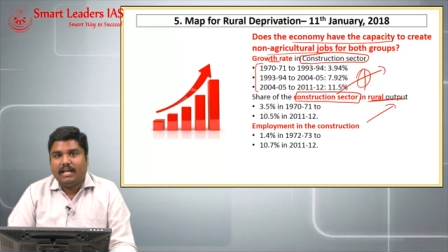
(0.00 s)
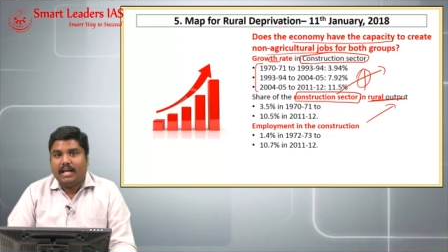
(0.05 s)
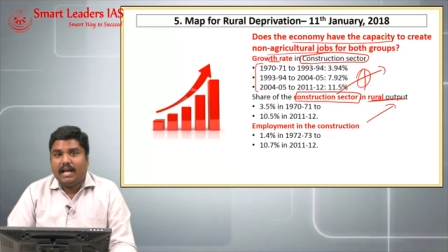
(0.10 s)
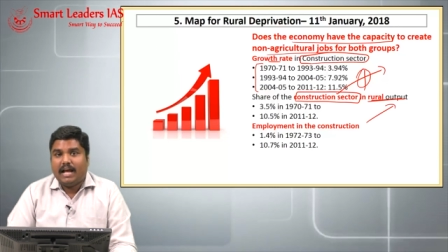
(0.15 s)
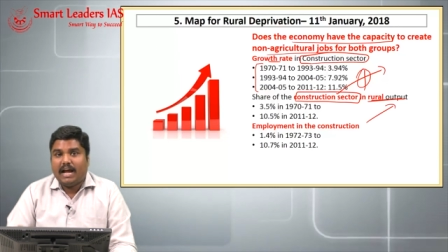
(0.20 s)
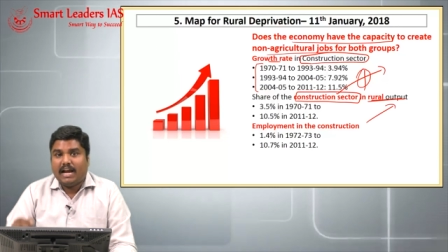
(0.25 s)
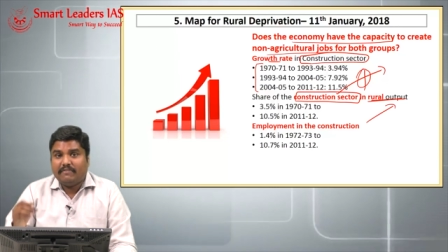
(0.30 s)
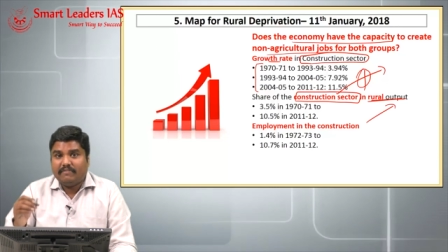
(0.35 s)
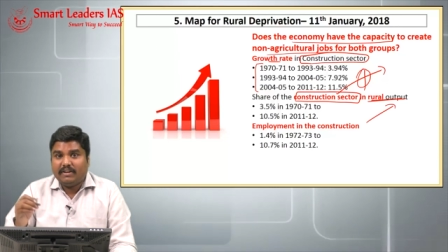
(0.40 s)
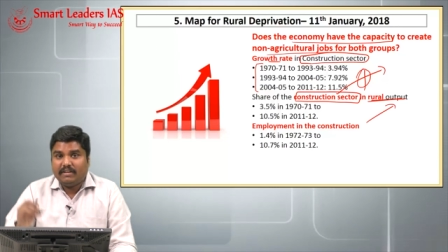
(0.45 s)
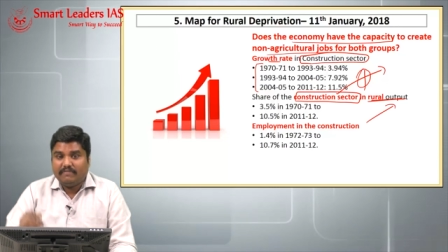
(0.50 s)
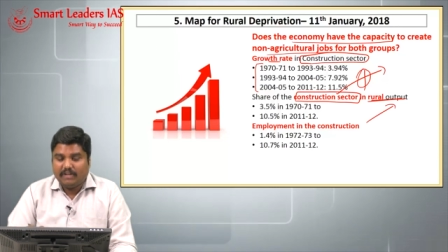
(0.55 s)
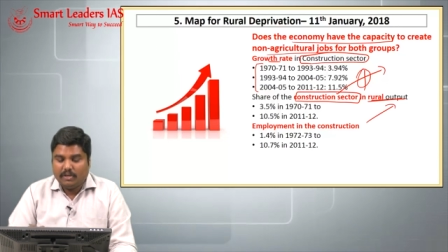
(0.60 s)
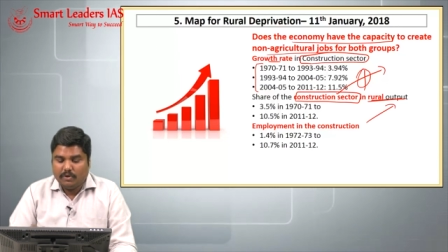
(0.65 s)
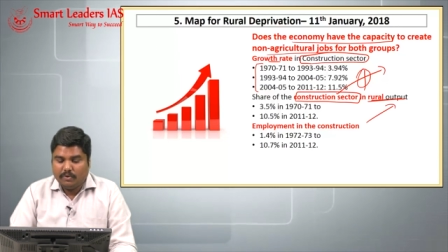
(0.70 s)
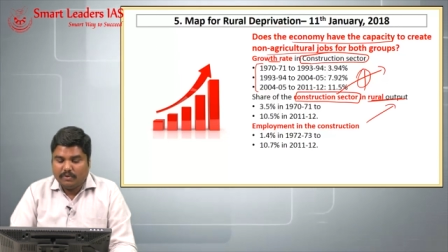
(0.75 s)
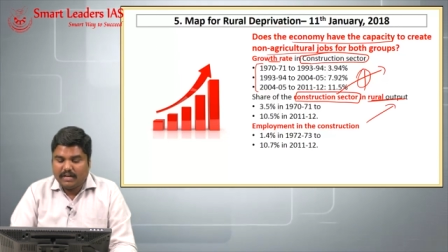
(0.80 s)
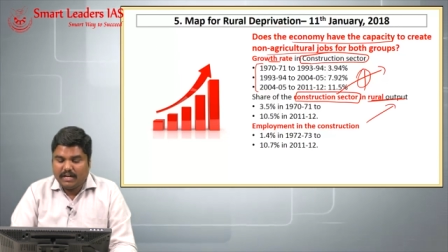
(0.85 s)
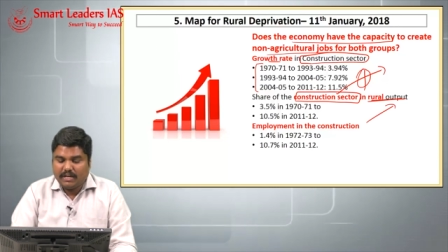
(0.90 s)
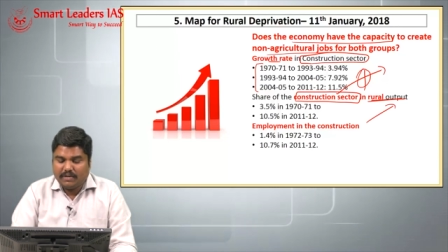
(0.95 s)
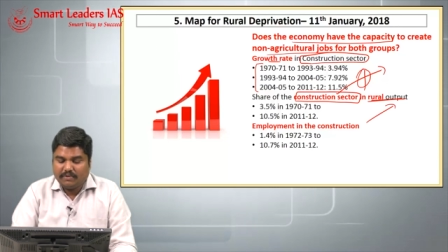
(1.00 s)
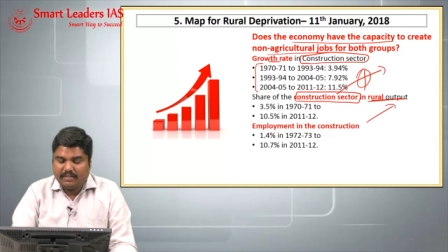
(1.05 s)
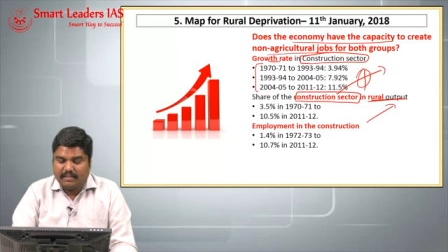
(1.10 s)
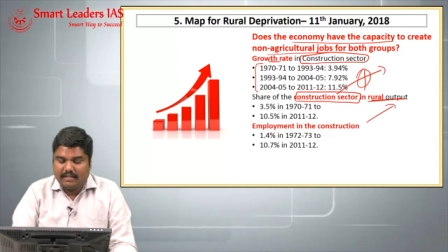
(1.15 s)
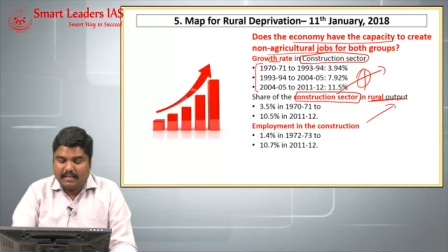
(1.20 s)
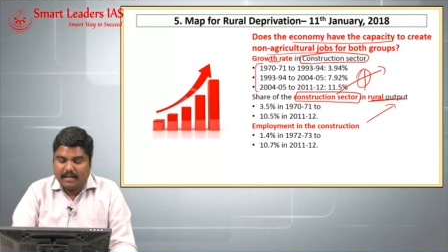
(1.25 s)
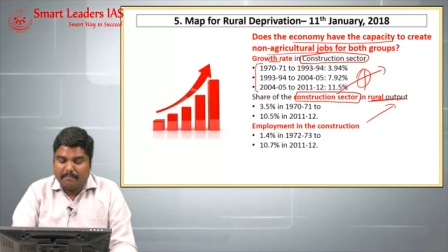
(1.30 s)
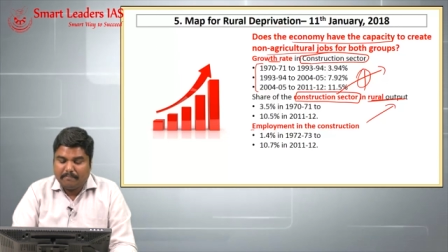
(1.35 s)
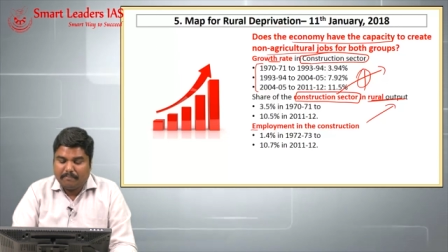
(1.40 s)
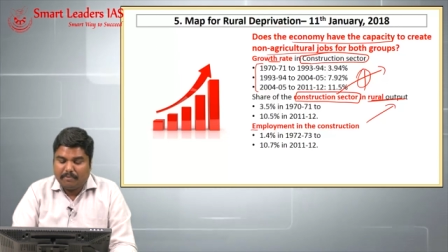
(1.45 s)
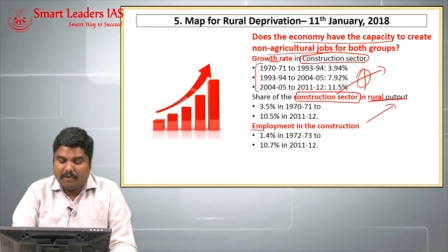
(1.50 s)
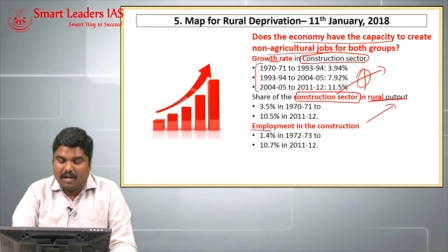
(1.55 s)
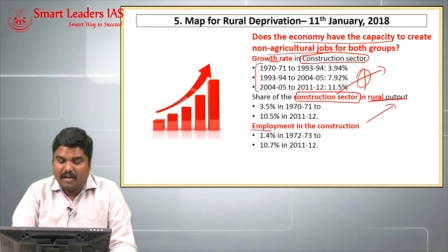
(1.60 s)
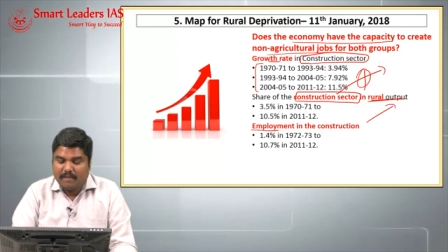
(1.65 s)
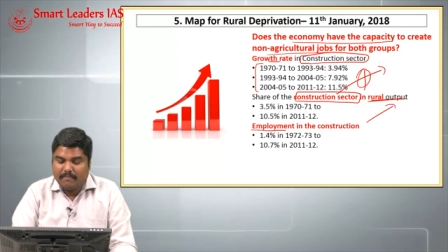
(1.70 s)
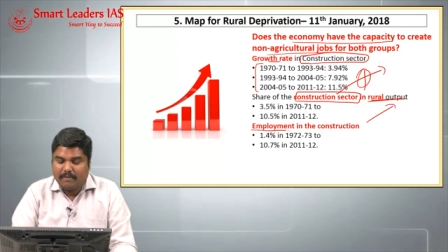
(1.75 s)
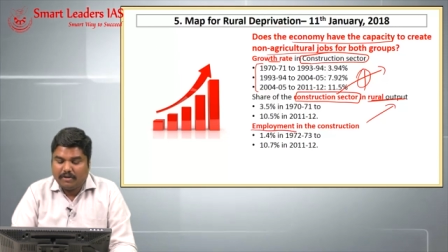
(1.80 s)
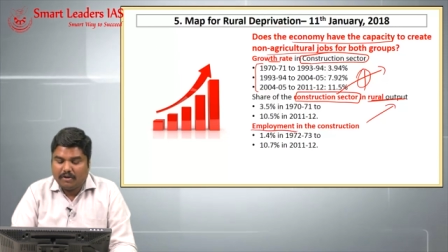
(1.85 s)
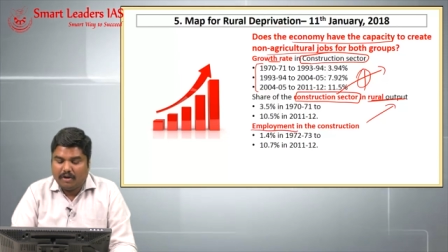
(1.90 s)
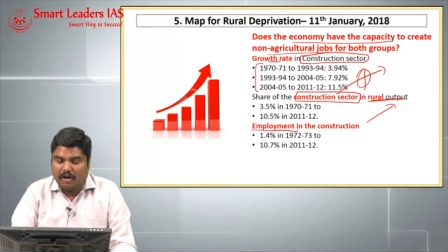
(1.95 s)
and when we look into the
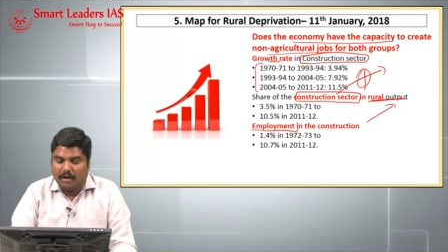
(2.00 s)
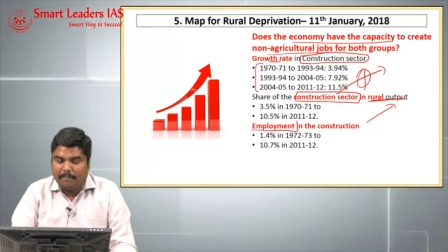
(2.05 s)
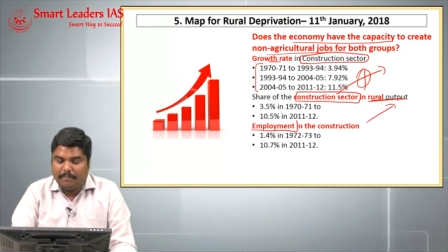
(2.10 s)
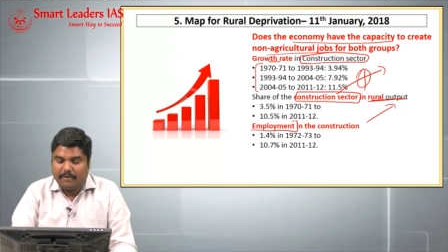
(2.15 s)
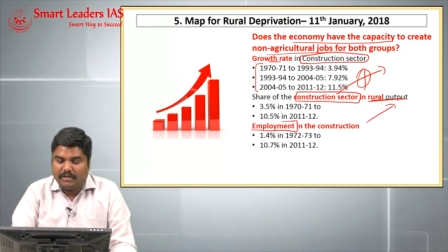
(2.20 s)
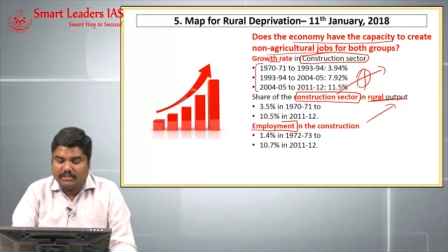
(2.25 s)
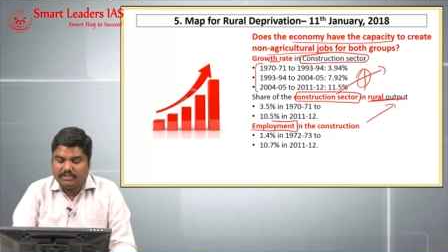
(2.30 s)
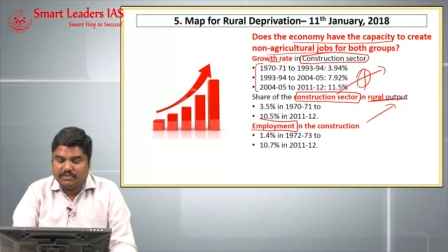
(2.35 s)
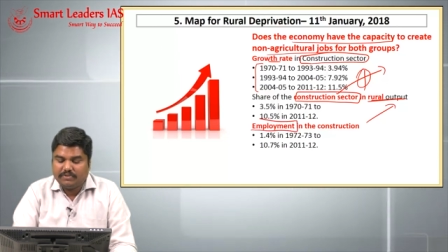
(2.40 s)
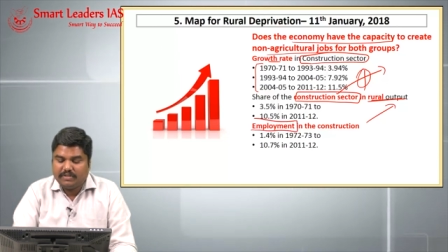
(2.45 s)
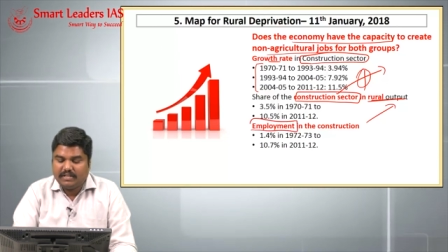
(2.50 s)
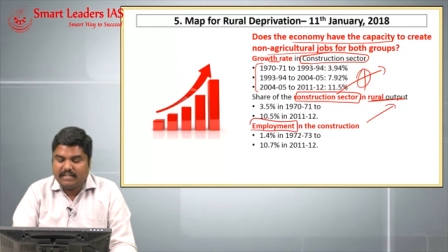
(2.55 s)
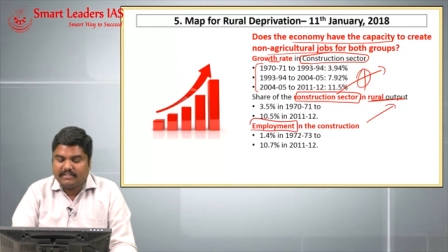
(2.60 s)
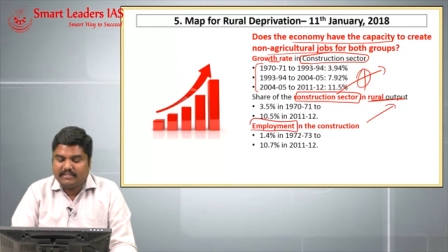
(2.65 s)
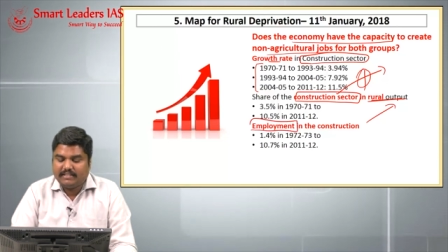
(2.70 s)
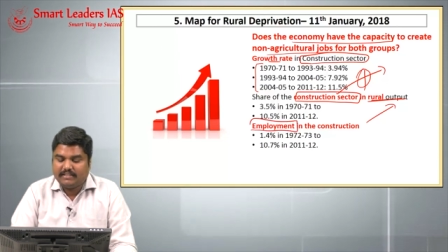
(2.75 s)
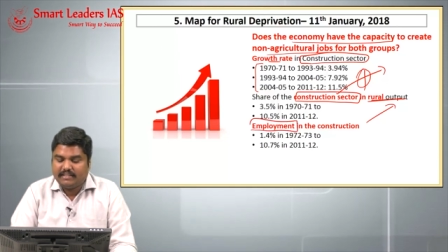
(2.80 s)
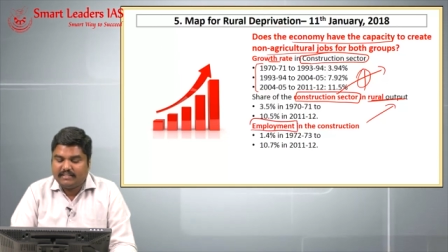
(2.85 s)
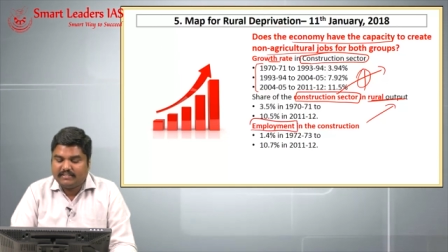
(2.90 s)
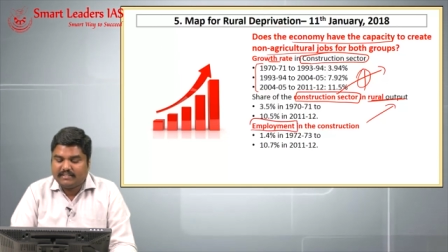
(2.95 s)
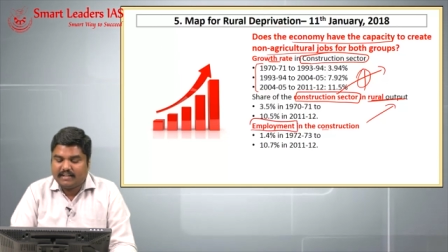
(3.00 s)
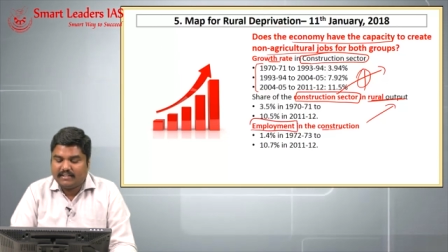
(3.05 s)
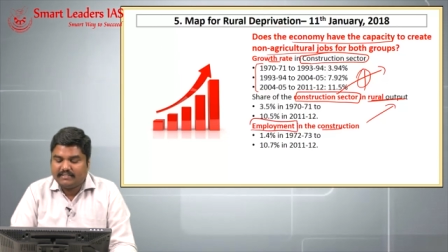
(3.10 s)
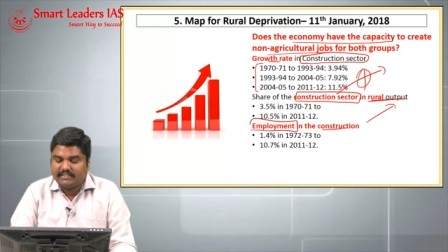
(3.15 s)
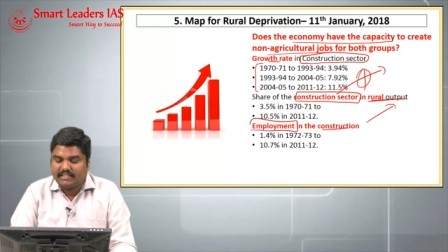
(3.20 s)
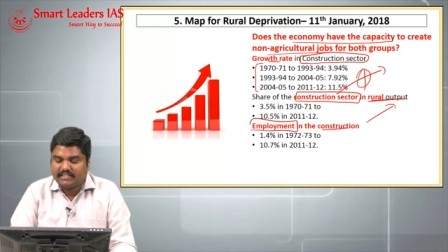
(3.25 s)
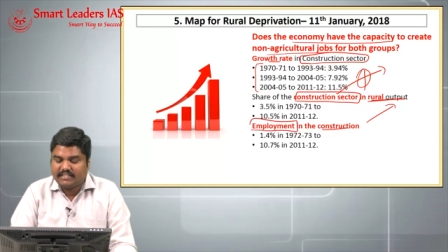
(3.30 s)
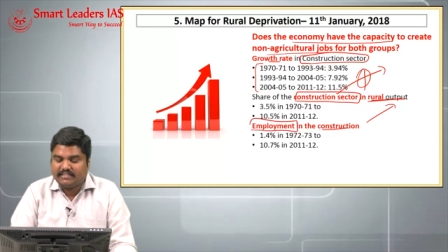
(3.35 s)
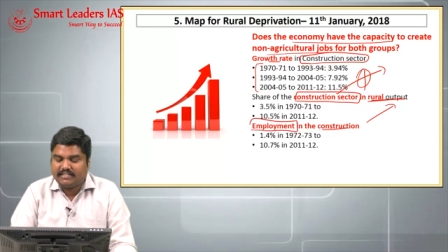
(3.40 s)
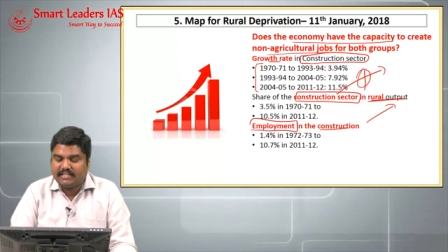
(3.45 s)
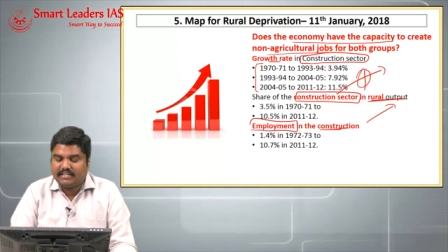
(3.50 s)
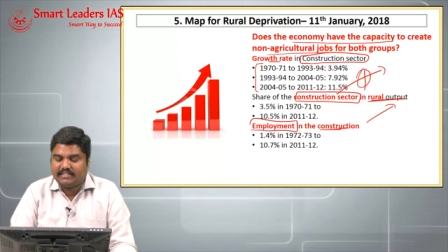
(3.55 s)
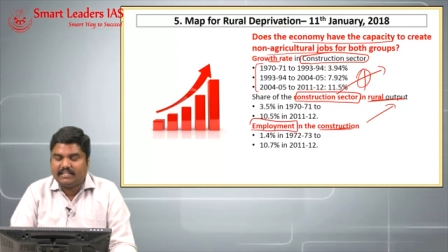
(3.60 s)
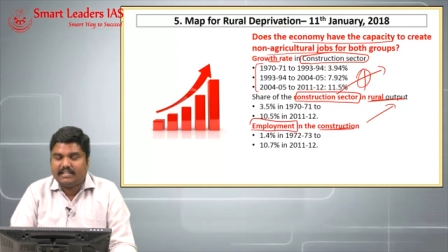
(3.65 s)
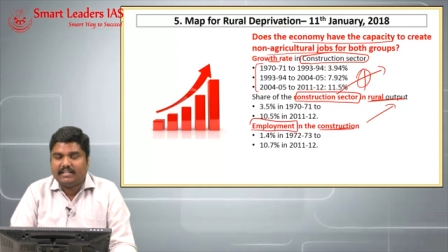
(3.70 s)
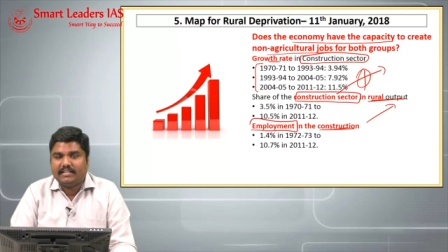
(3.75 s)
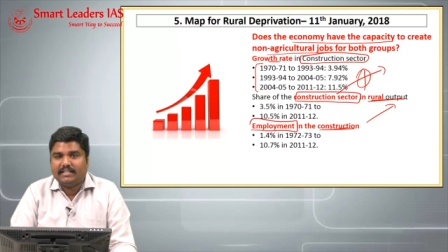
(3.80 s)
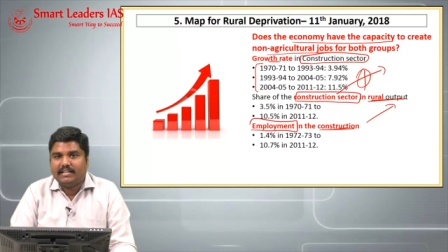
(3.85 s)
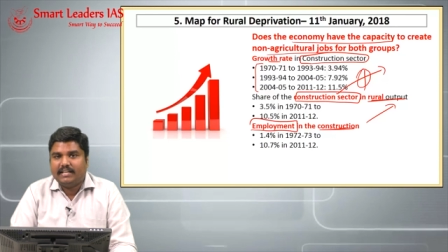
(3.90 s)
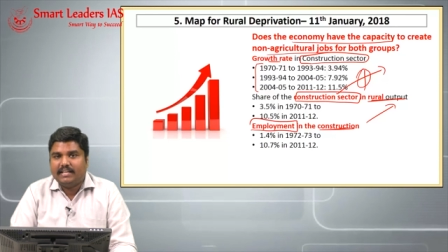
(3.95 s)
employment opportunities in this construction
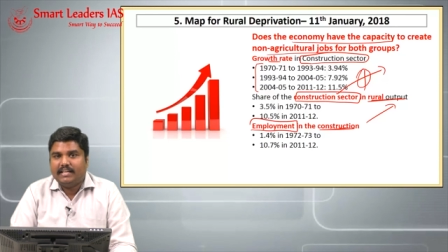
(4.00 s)
sector,